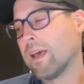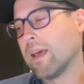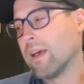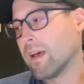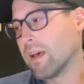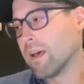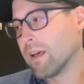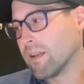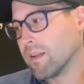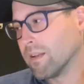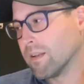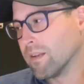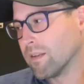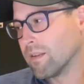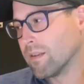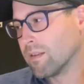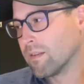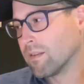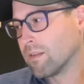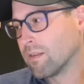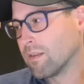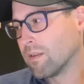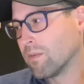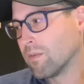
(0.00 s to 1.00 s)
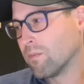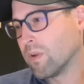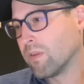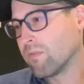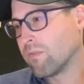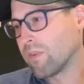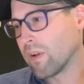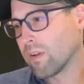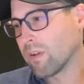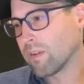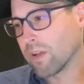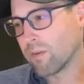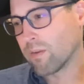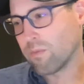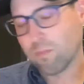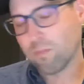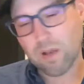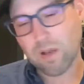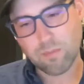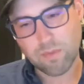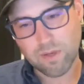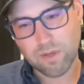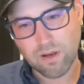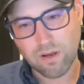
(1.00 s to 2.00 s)
and we felt like we
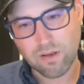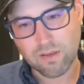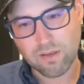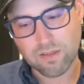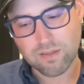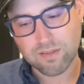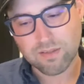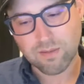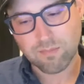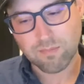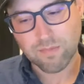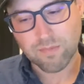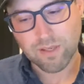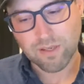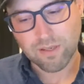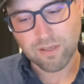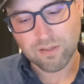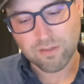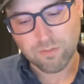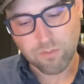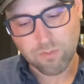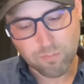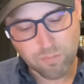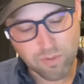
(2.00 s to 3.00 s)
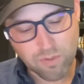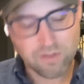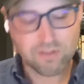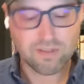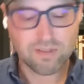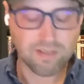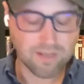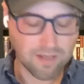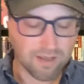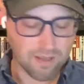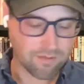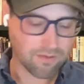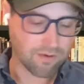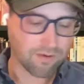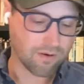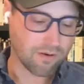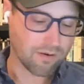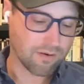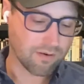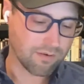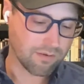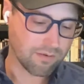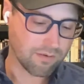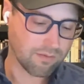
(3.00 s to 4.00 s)
might be onto something, and so we put
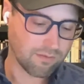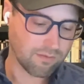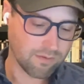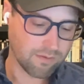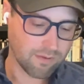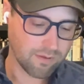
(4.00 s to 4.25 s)
together